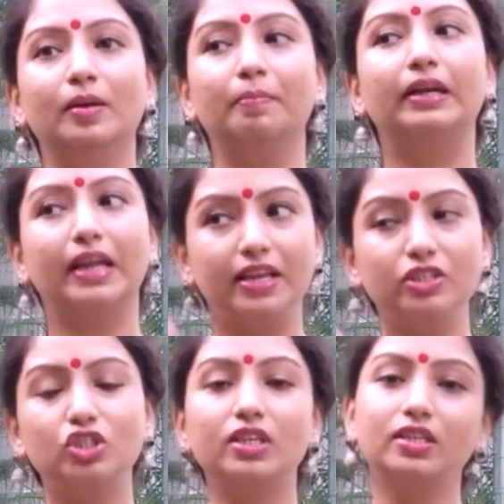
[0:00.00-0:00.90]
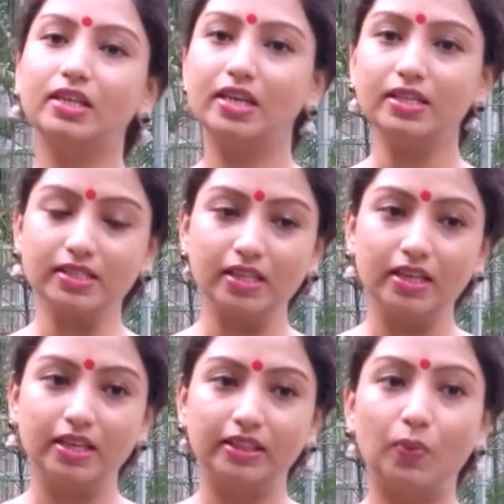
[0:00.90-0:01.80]
But ancient days,
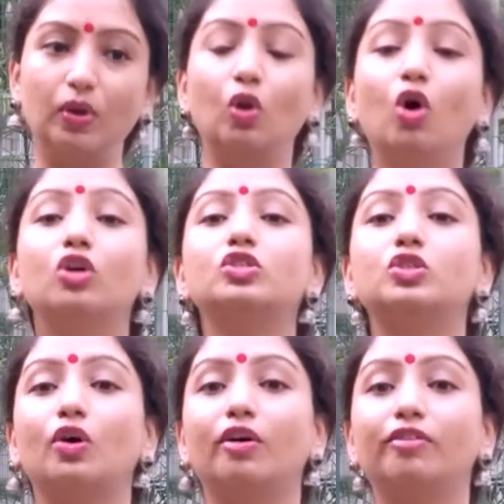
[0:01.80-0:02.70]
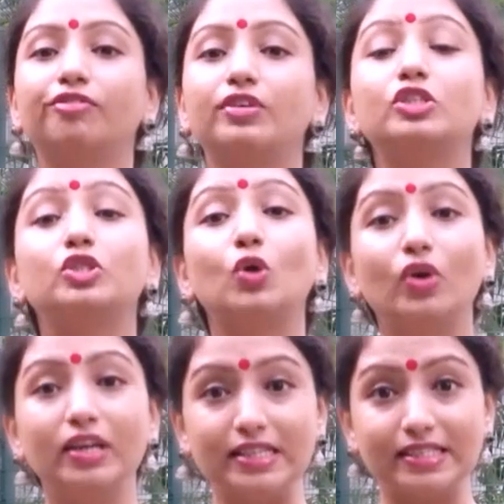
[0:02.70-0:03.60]
there were lots of
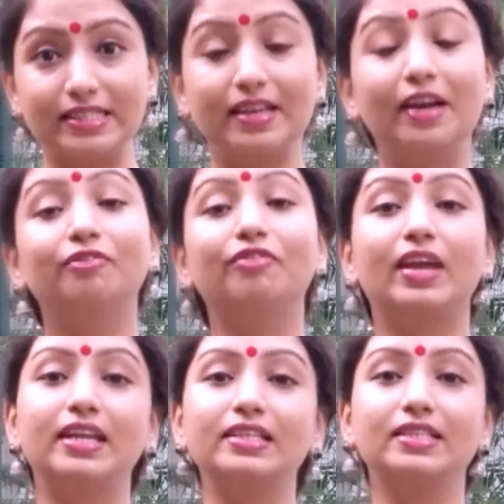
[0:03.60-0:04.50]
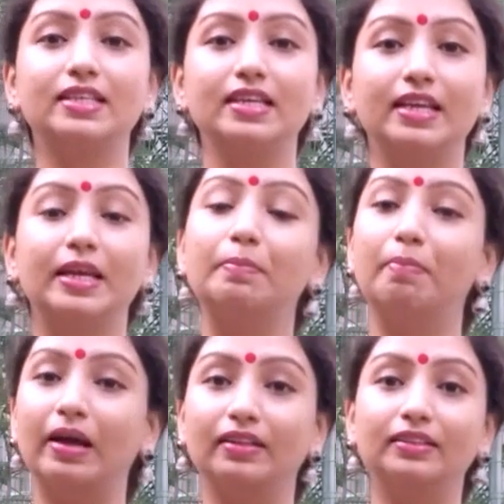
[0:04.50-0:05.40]
stories conveyed
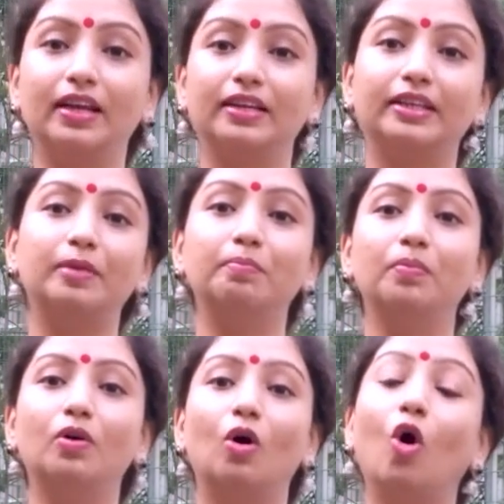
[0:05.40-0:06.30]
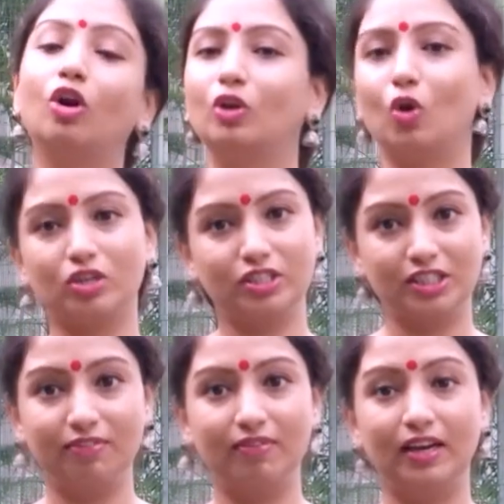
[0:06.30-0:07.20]
in Bharatanatyam on Lord
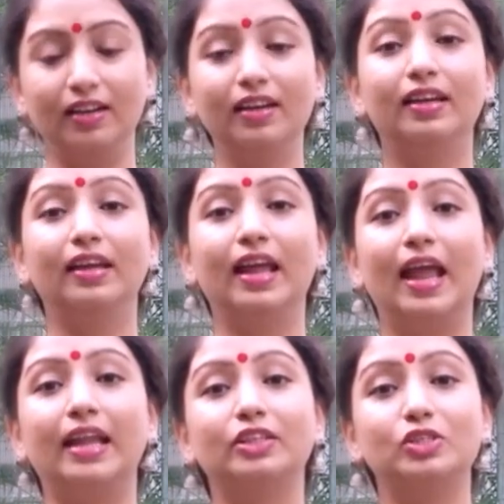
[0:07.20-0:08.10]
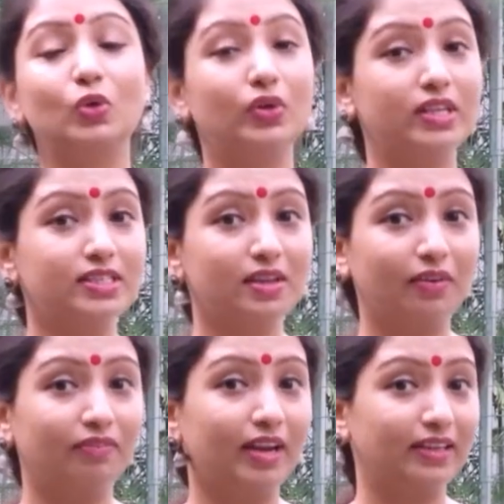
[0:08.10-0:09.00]
Shiva, and the stories
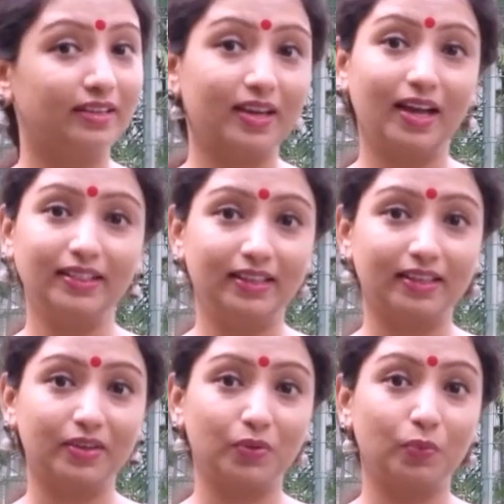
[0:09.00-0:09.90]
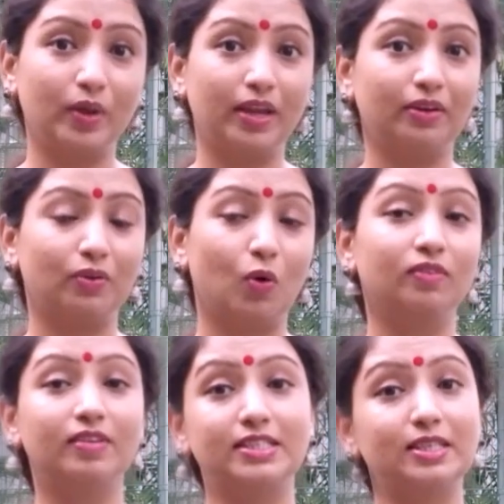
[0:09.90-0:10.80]
conveyed in Kathak were
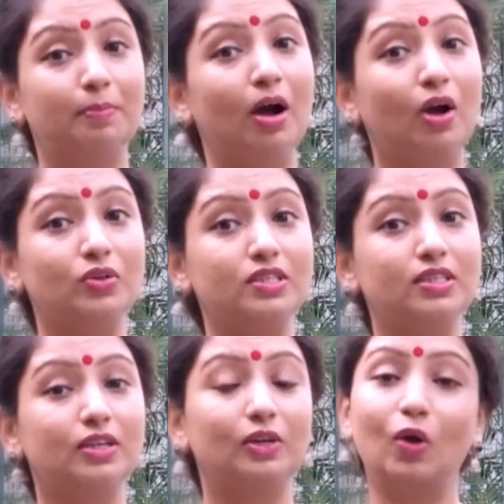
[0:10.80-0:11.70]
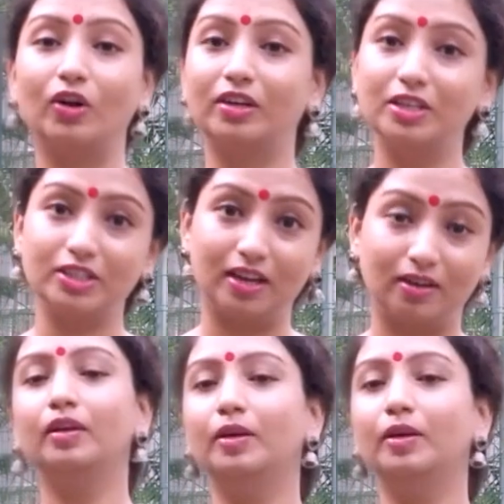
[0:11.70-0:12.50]
always about Lord Krishna.